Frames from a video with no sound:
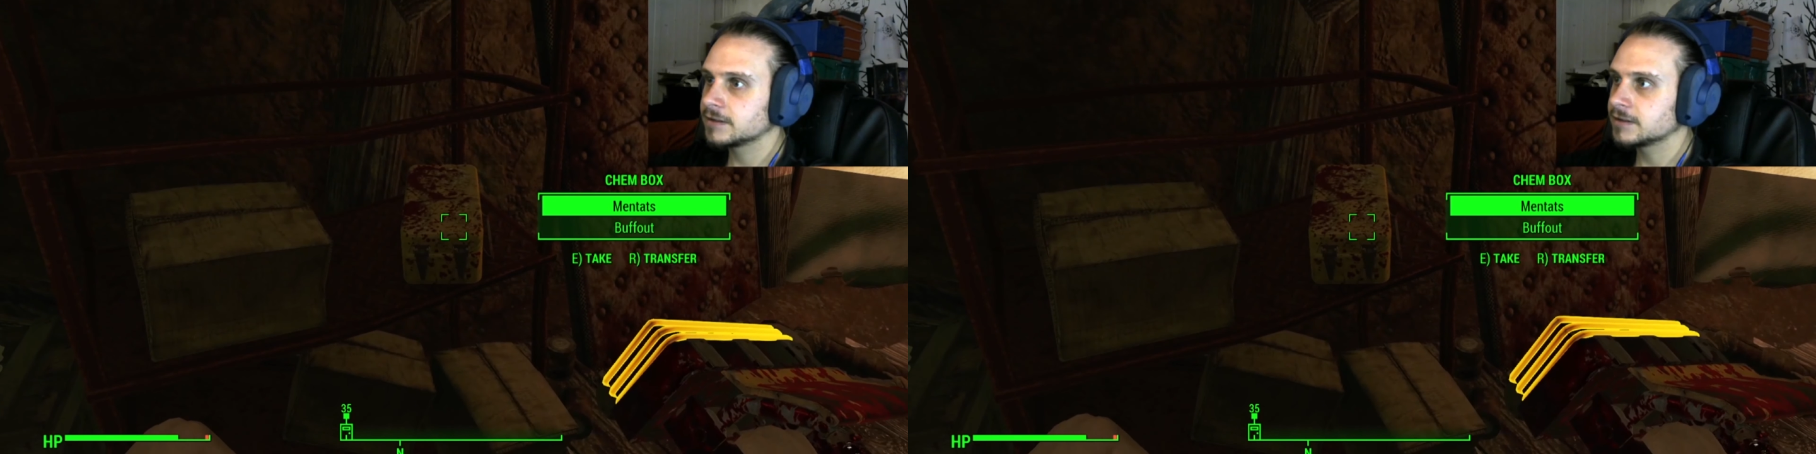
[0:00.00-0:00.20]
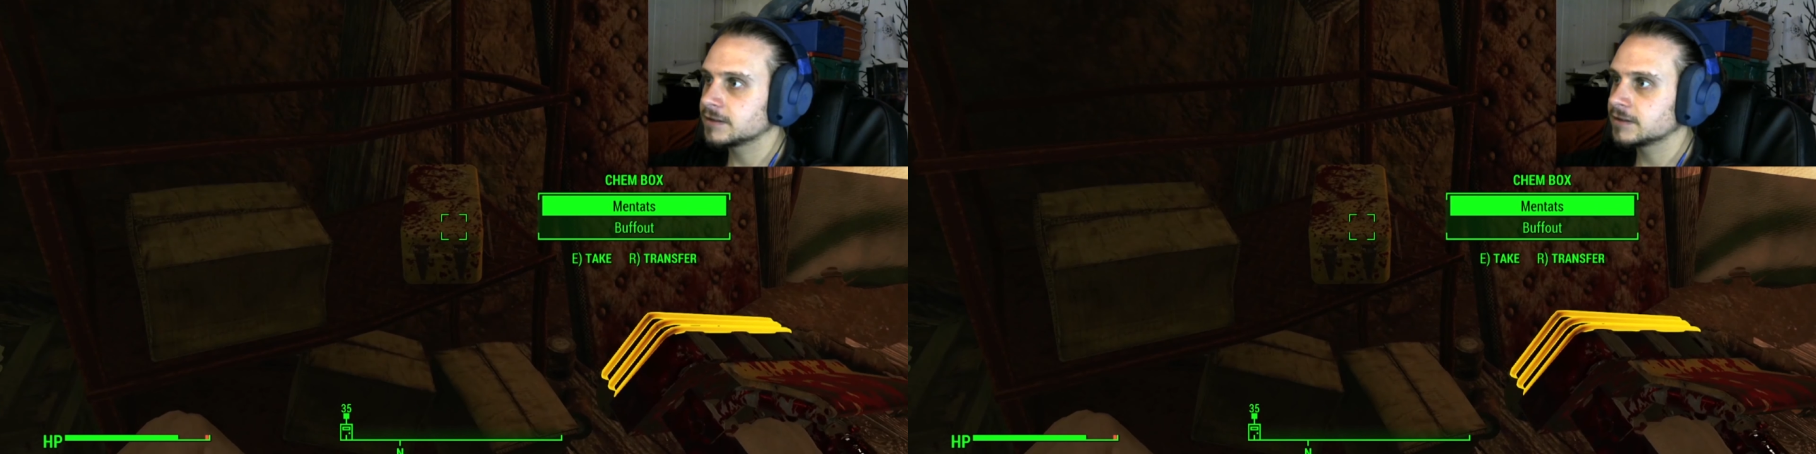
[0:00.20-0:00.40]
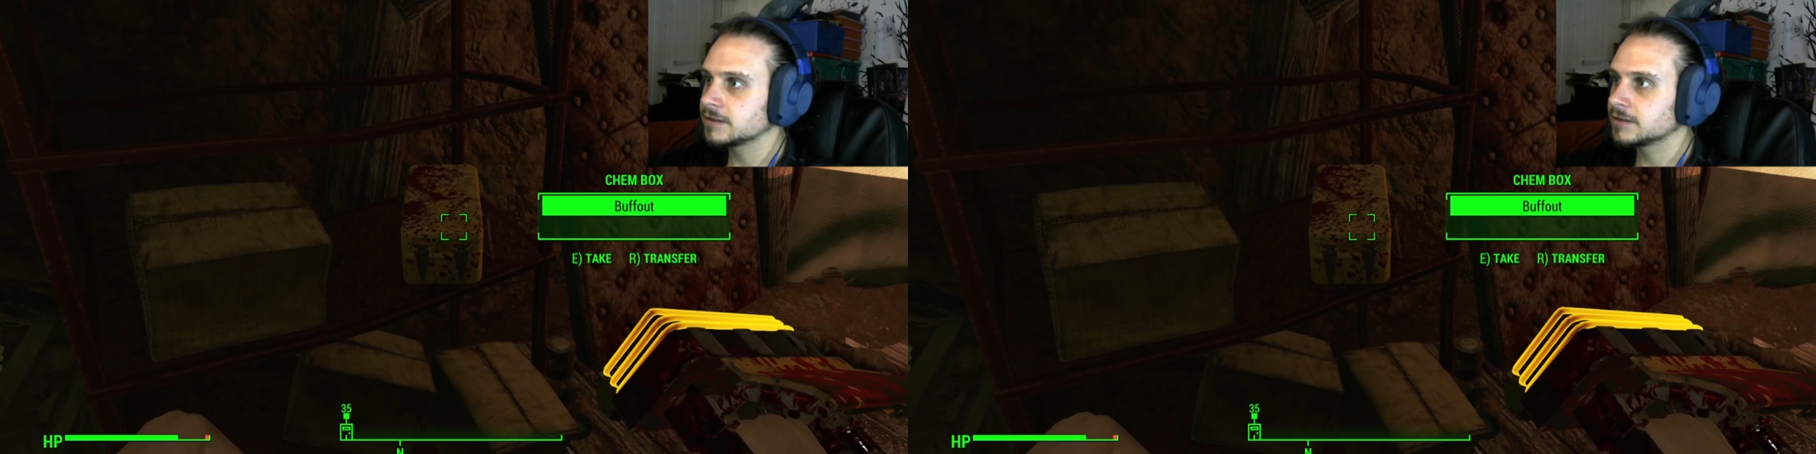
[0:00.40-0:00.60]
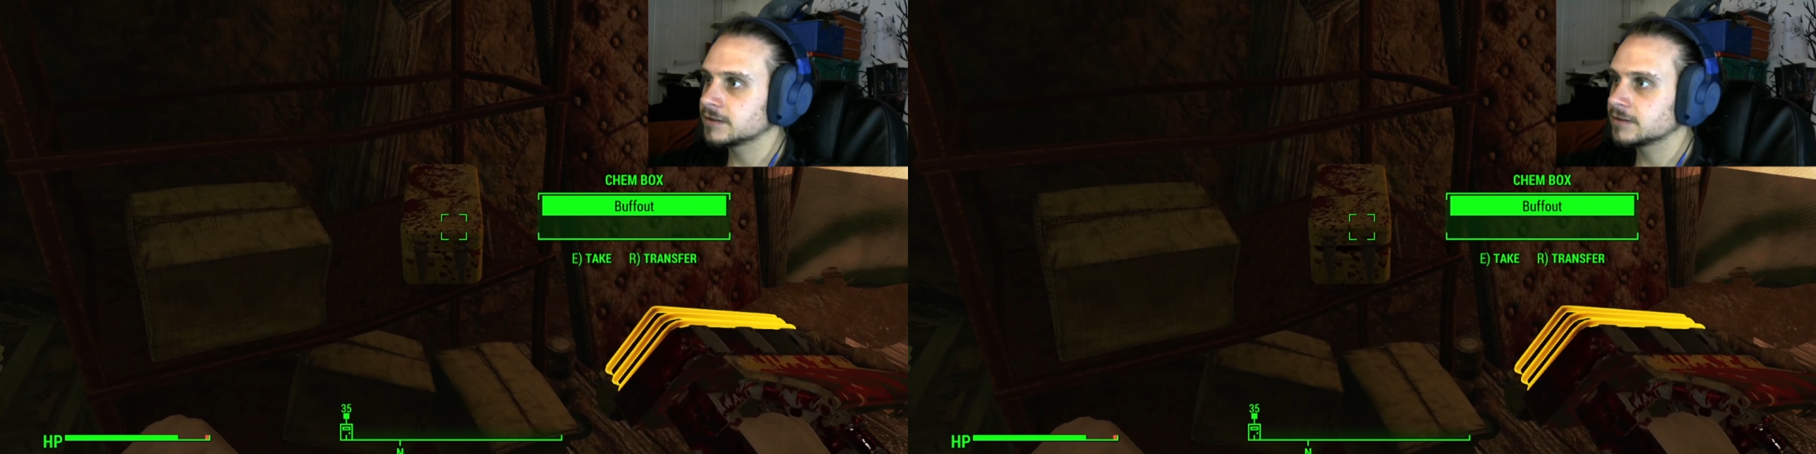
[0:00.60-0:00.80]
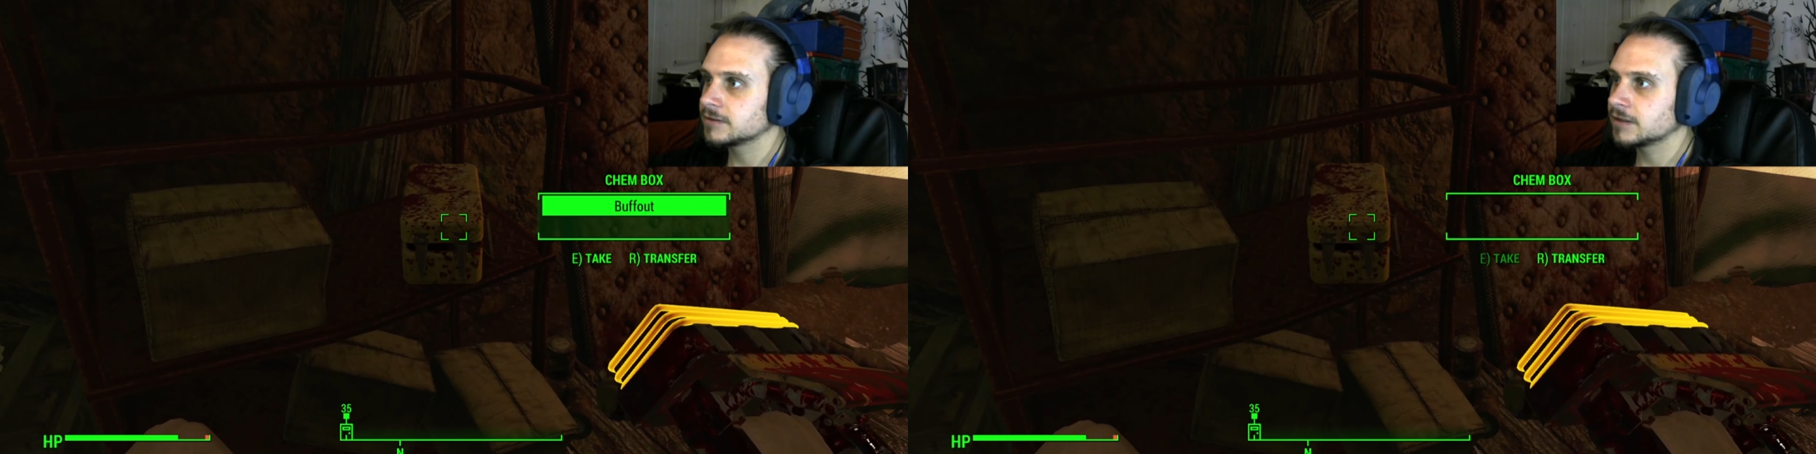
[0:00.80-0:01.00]

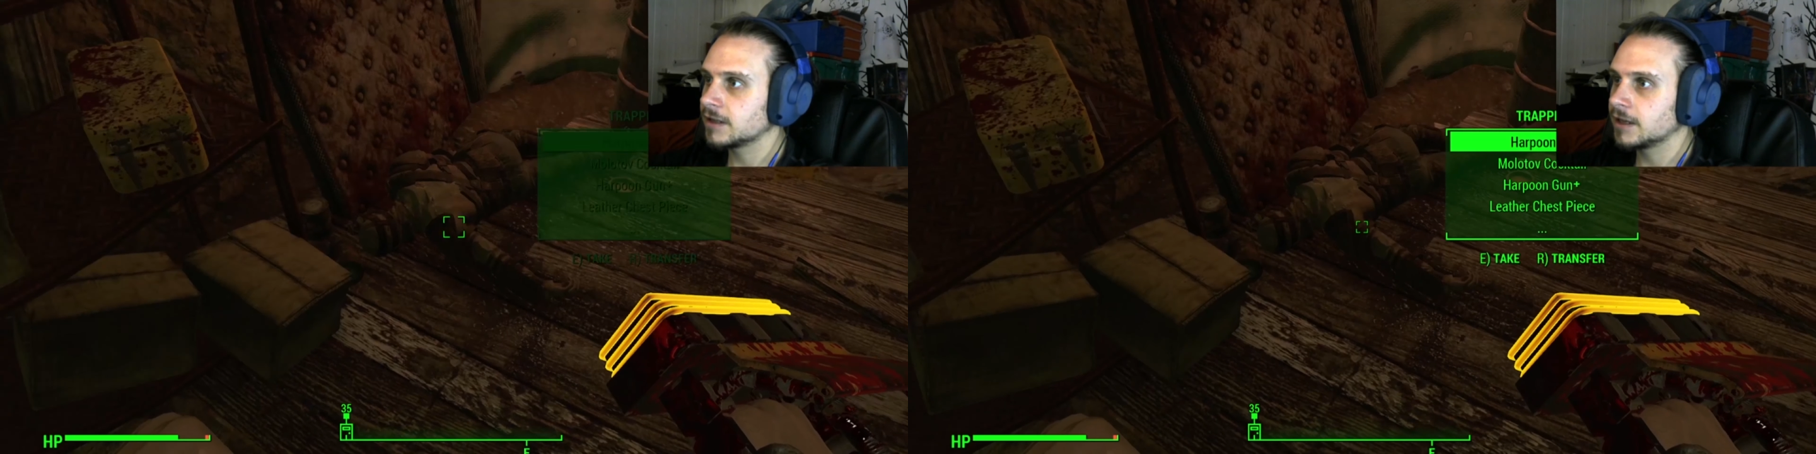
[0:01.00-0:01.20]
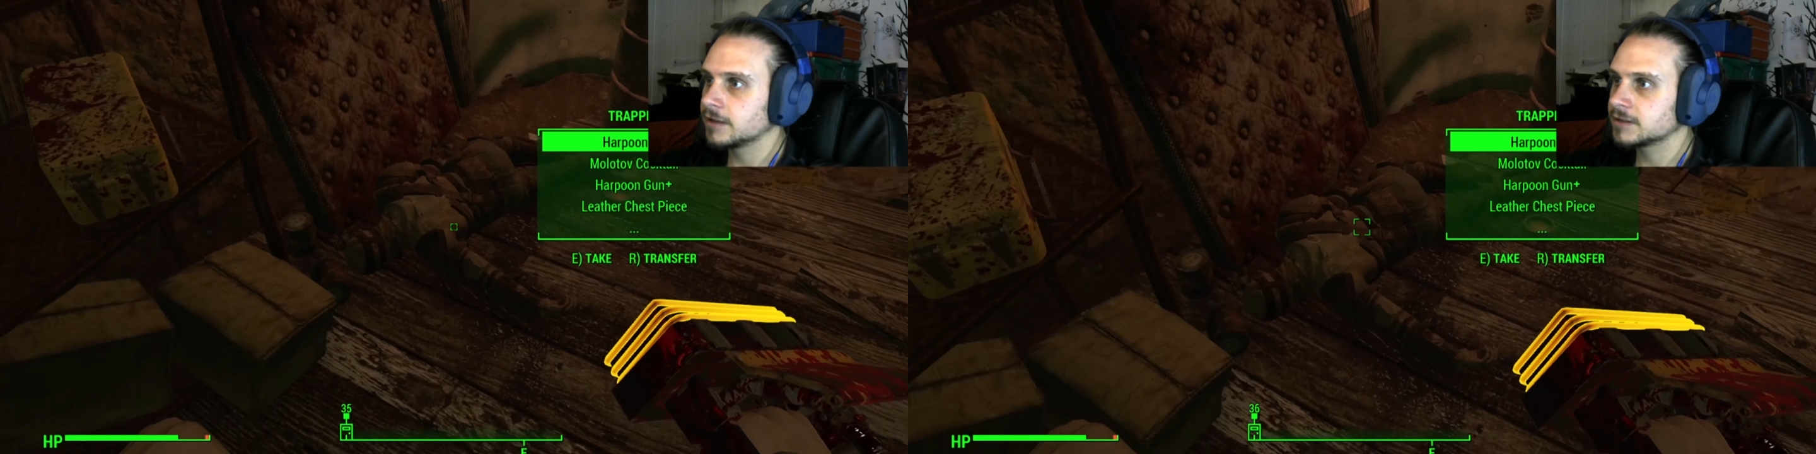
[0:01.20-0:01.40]
Uh, yeah.